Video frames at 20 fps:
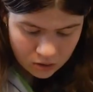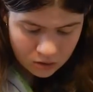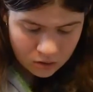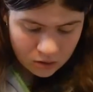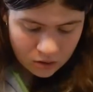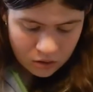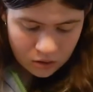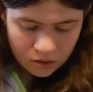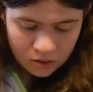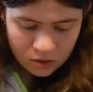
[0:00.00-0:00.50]

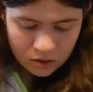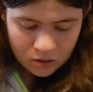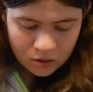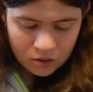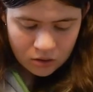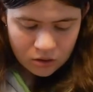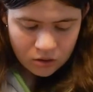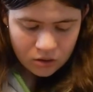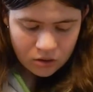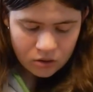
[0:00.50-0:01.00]

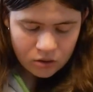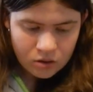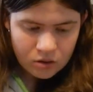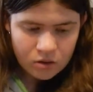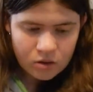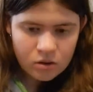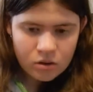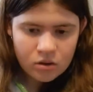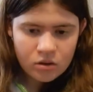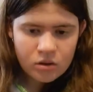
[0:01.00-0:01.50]

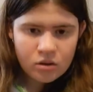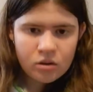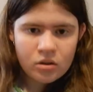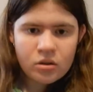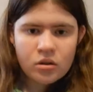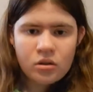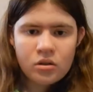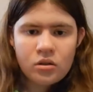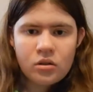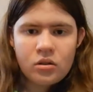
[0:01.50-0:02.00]

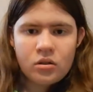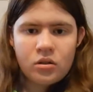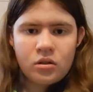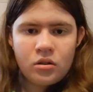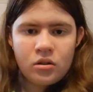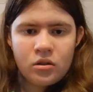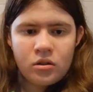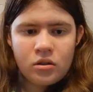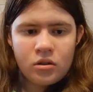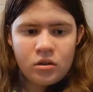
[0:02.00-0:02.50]

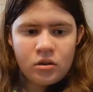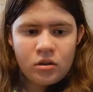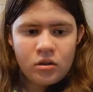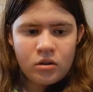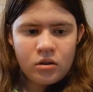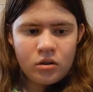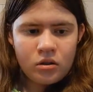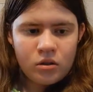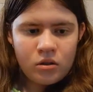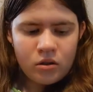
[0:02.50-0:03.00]

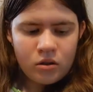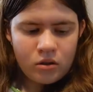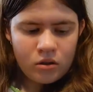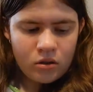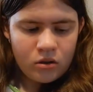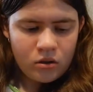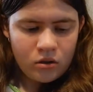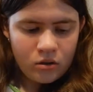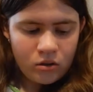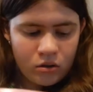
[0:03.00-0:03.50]

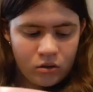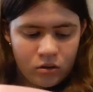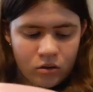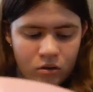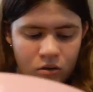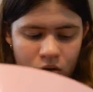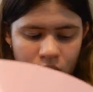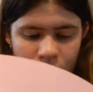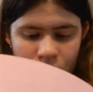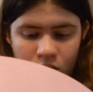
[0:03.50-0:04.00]

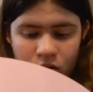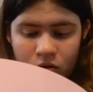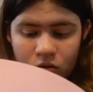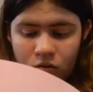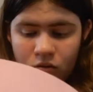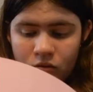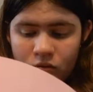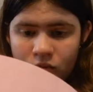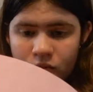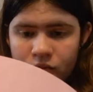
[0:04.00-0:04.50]

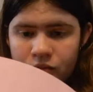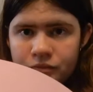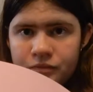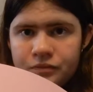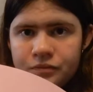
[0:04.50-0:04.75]
Nobody speaks.